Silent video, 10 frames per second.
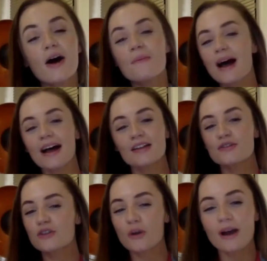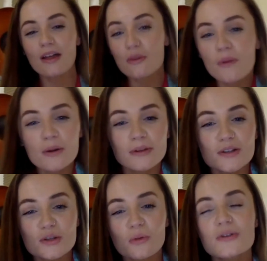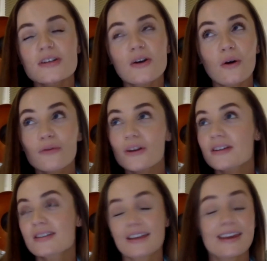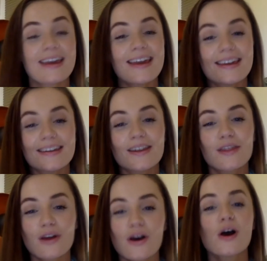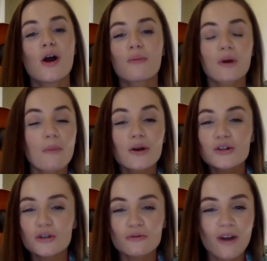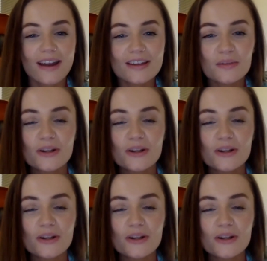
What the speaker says: And so at the moment, Swansea are obviously in the promotion race,